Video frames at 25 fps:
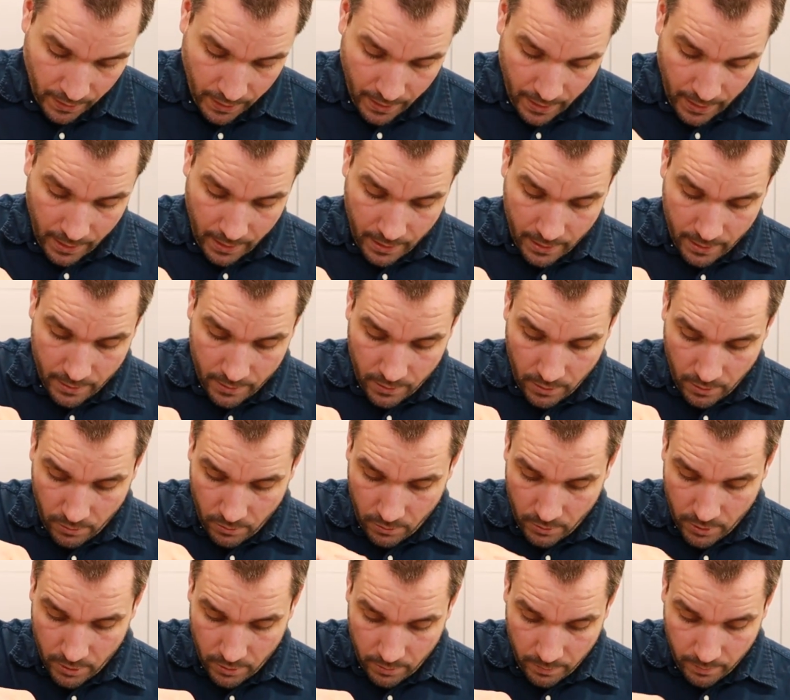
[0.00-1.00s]
And
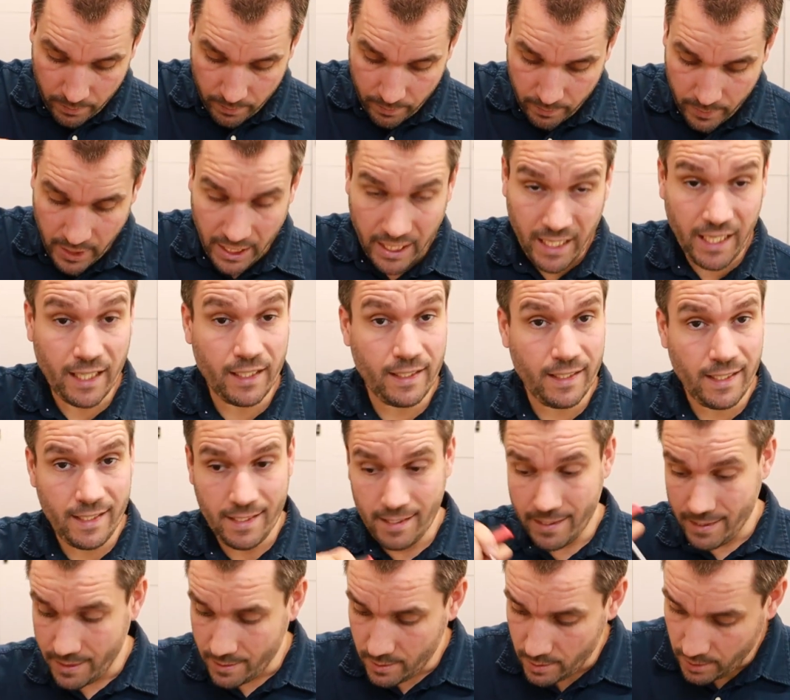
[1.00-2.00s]
we're making
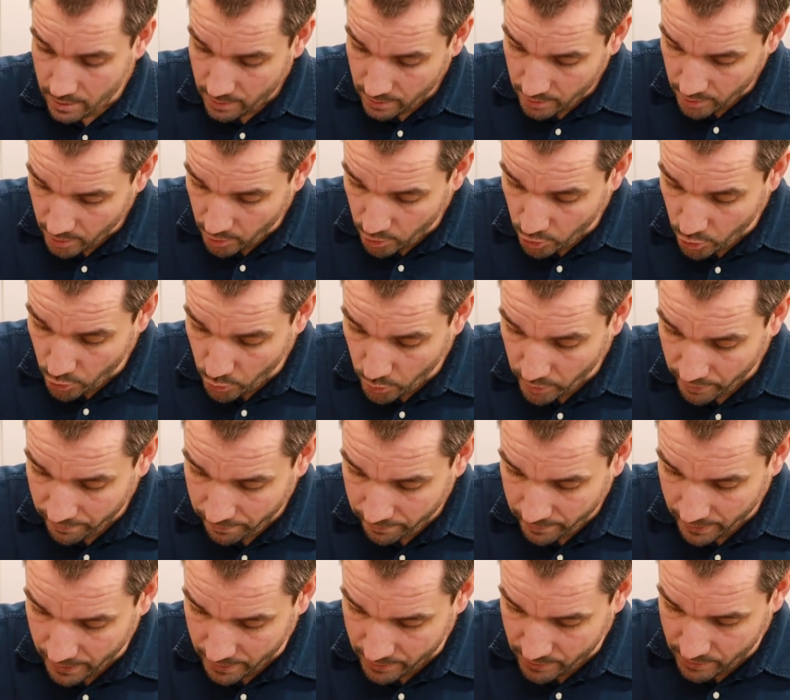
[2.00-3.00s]
these
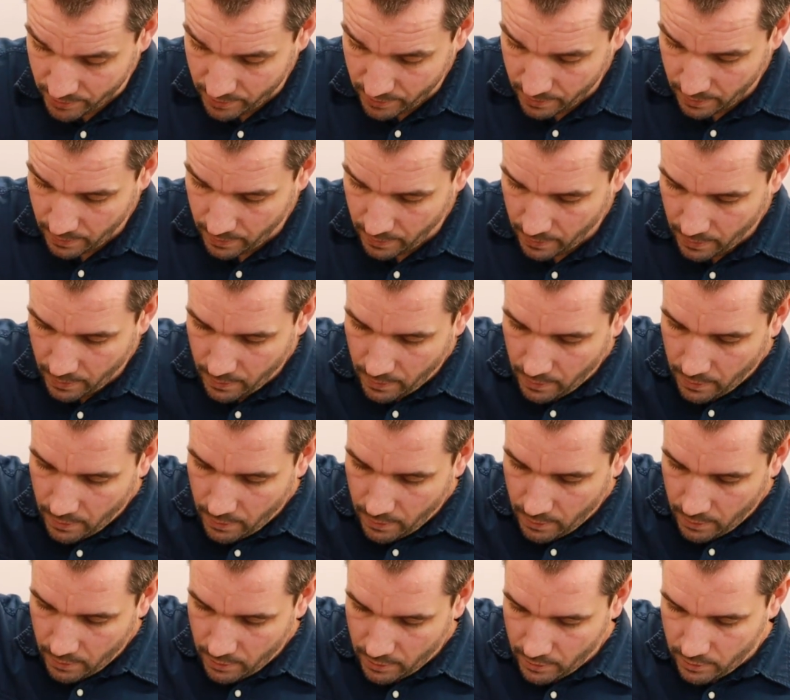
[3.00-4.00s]
UFS.
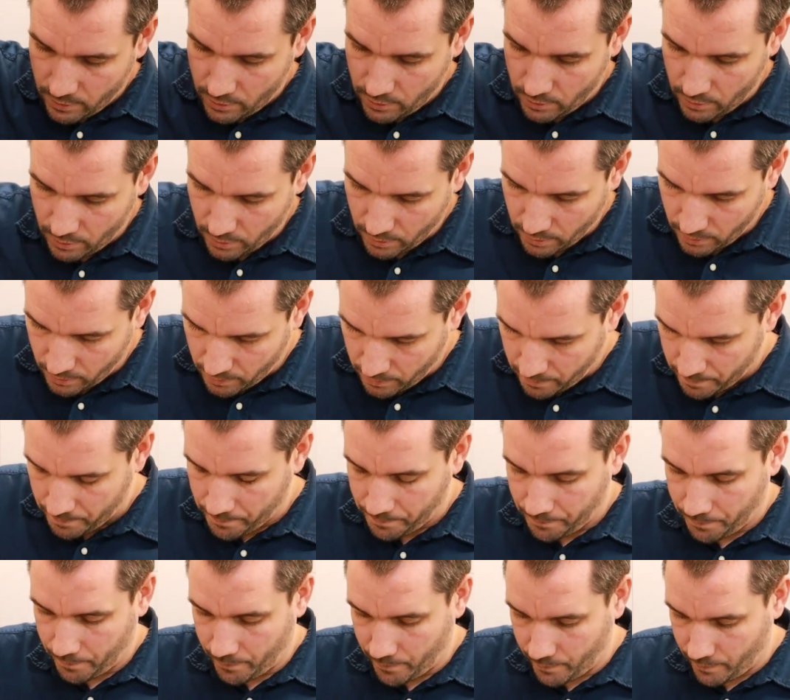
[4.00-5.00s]
So
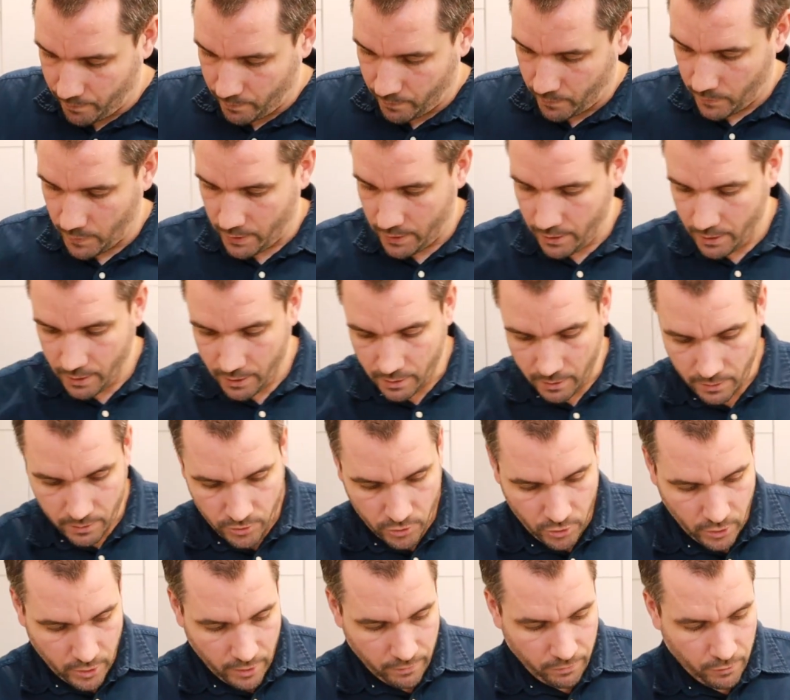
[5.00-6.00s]
yeah,
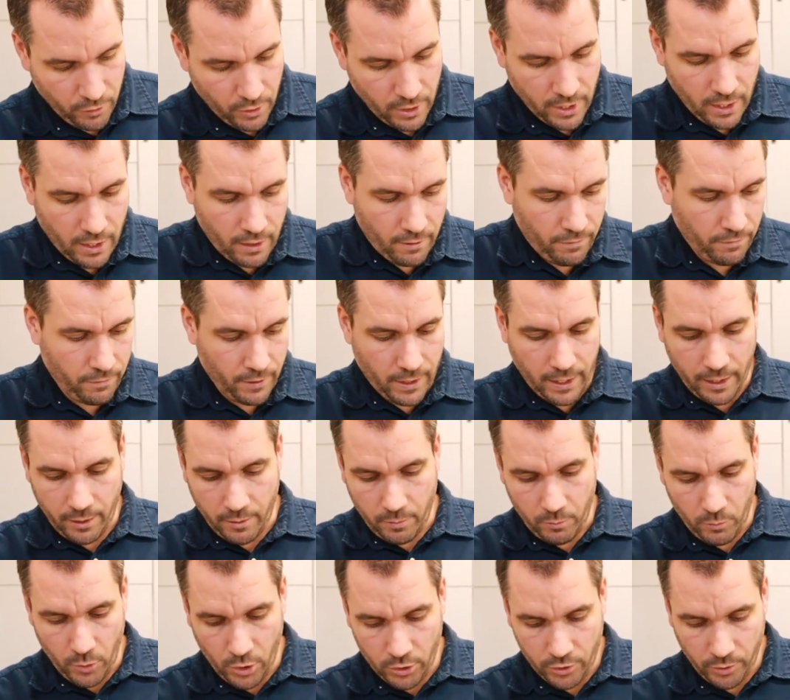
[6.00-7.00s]
so if you have
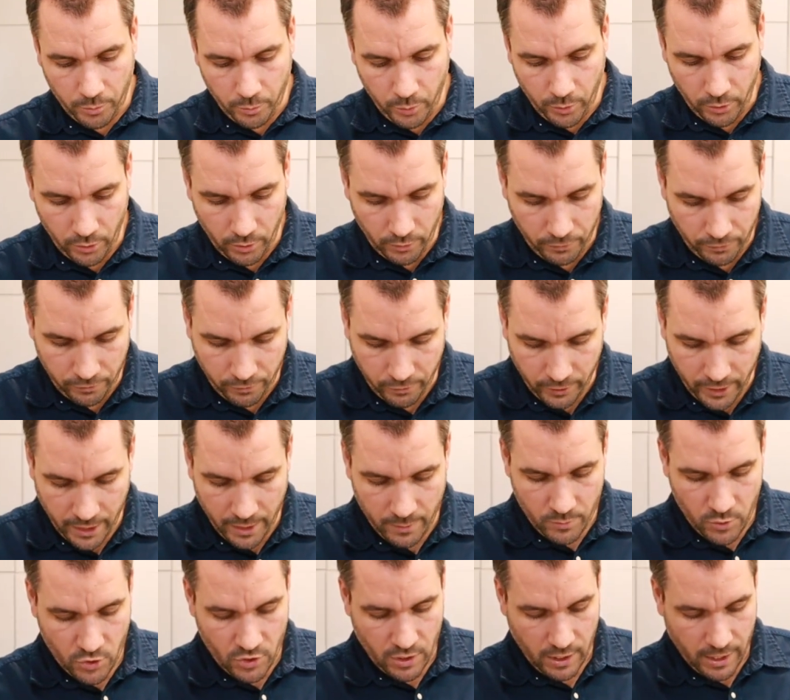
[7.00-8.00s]
like multiple
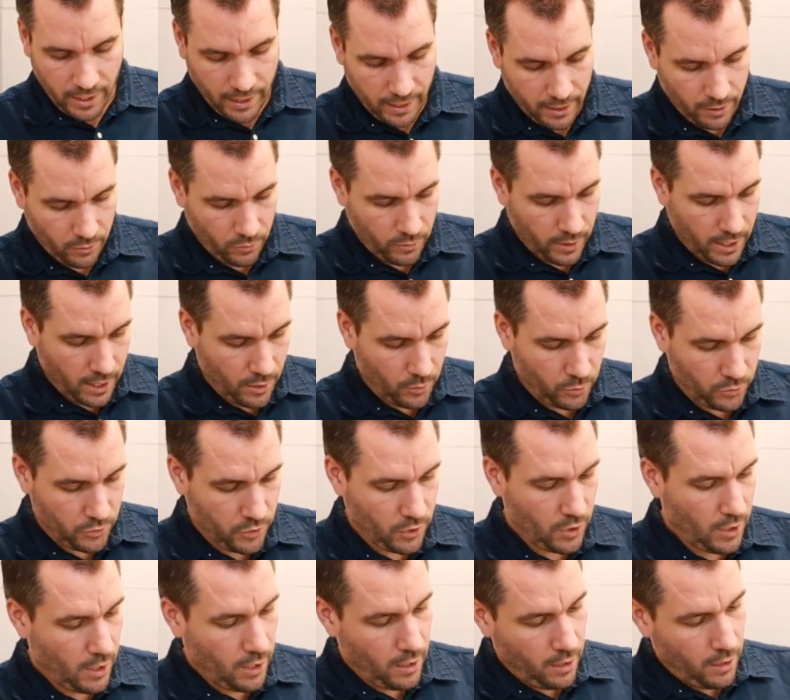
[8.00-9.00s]
frames laying
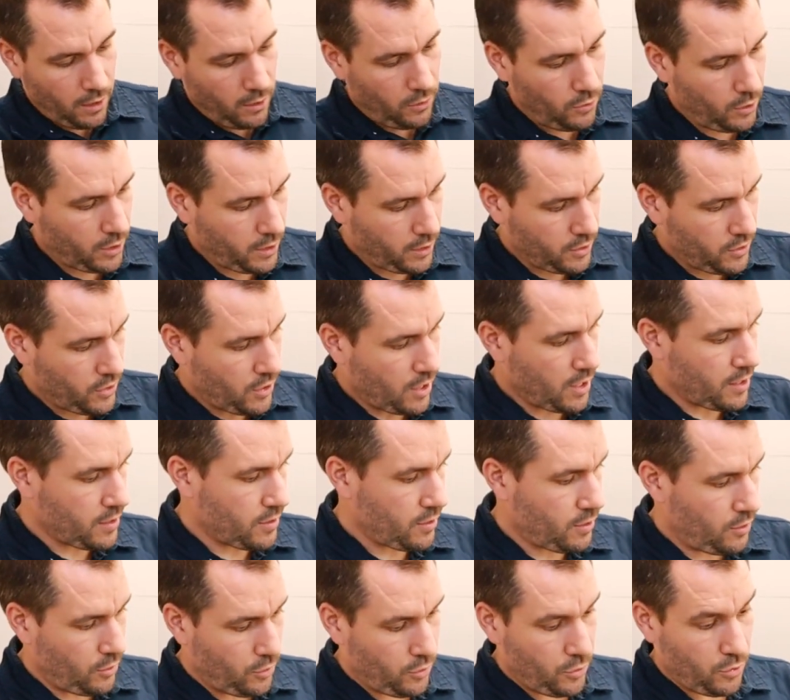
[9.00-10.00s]
around, you can
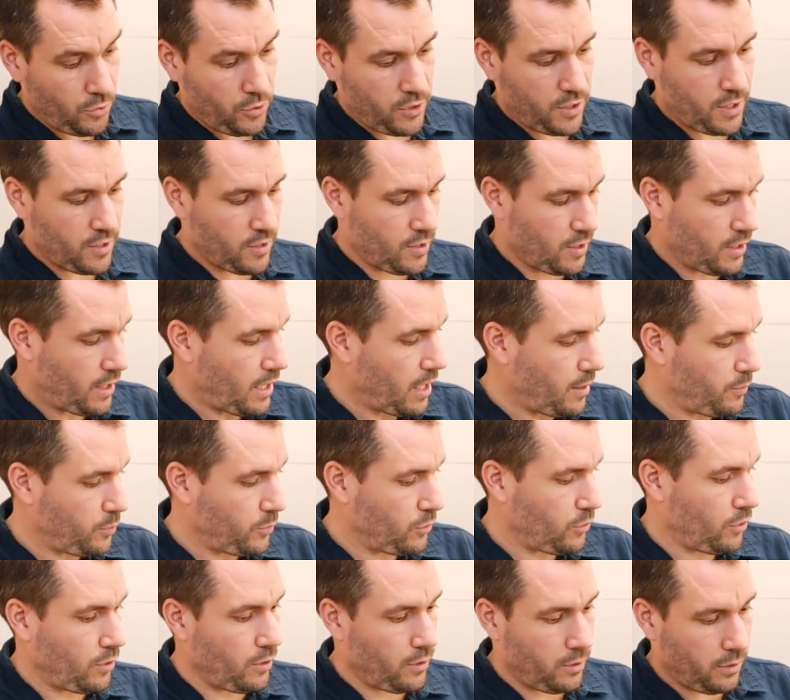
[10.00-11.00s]
just use this
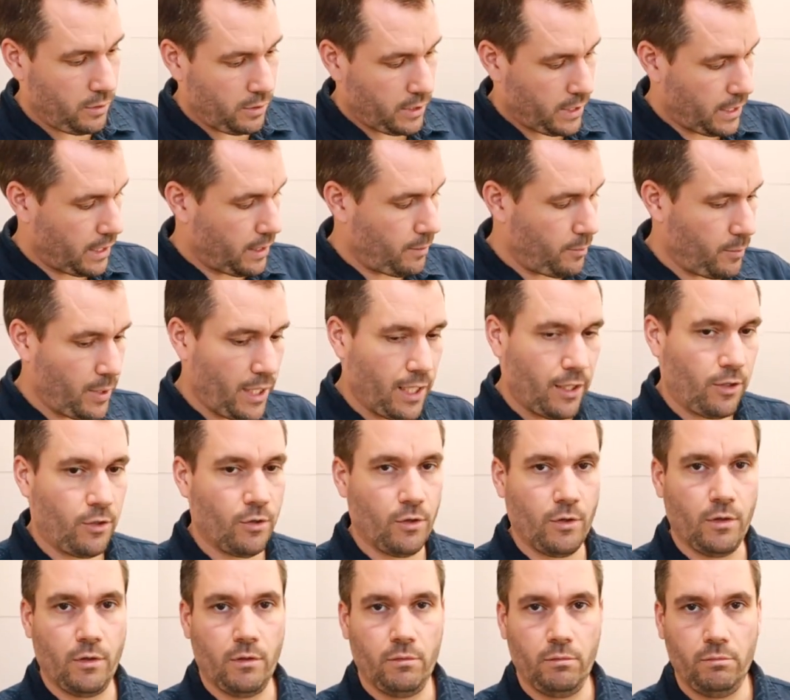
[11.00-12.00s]
adapter and make
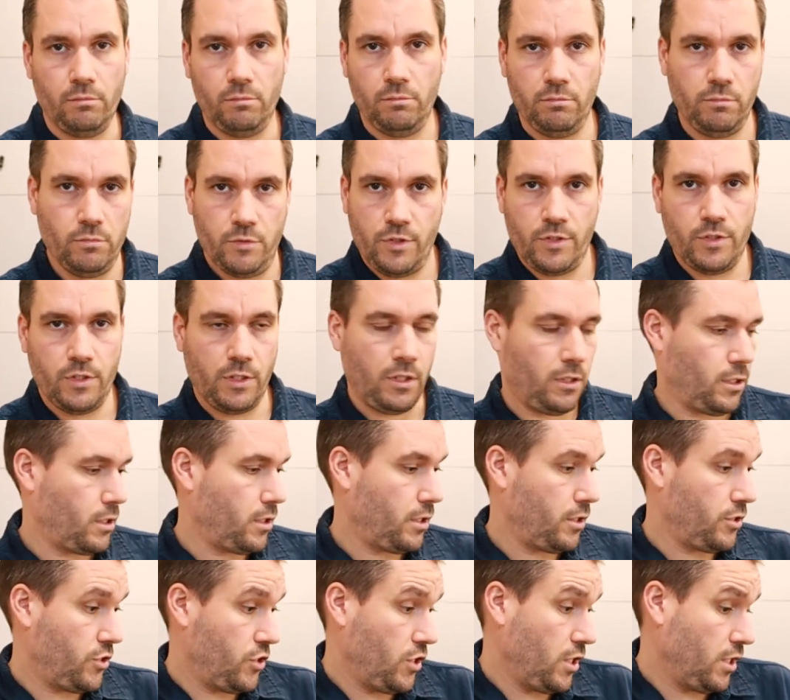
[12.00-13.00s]
your
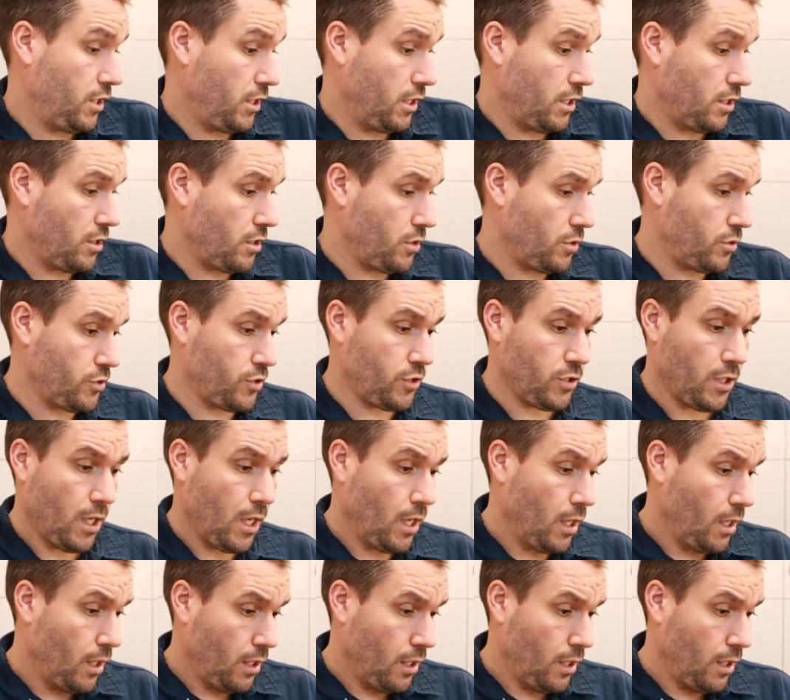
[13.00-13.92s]
GTOs